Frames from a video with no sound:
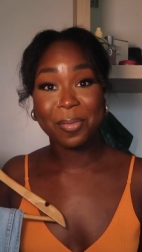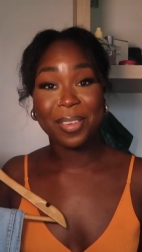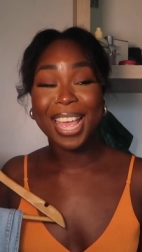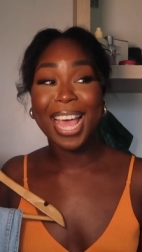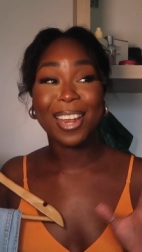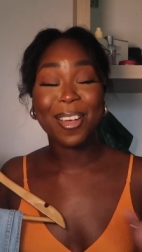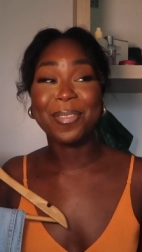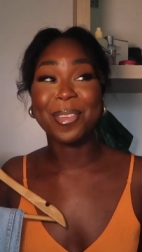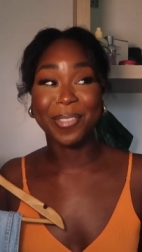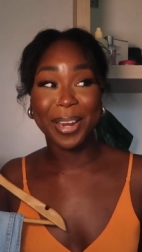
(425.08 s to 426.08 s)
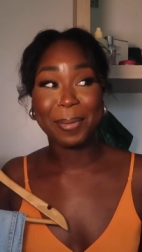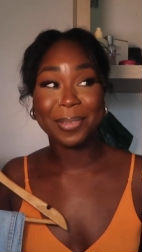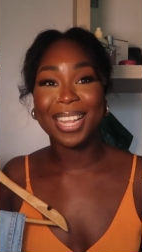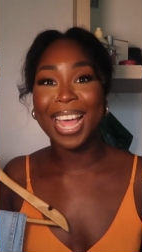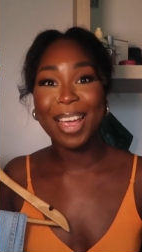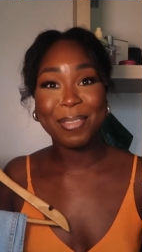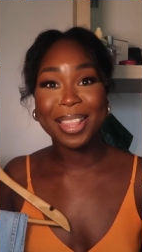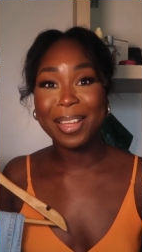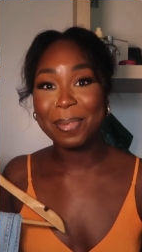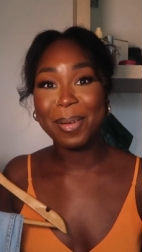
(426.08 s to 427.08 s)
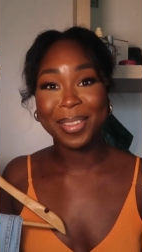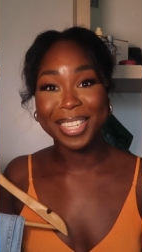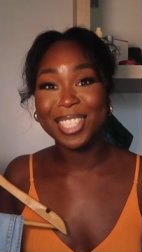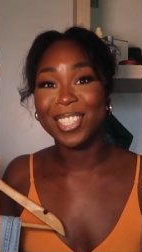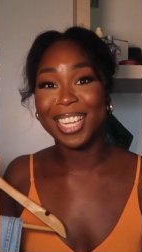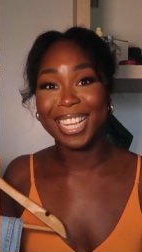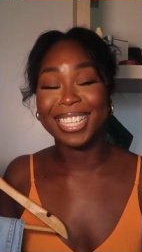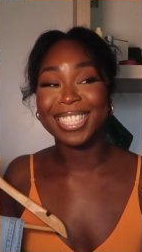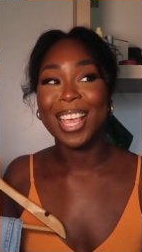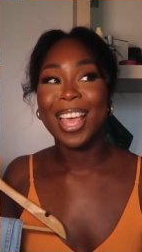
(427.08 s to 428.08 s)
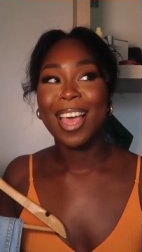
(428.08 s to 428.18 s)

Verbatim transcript: the fit, I love the rips, like everything about these jeans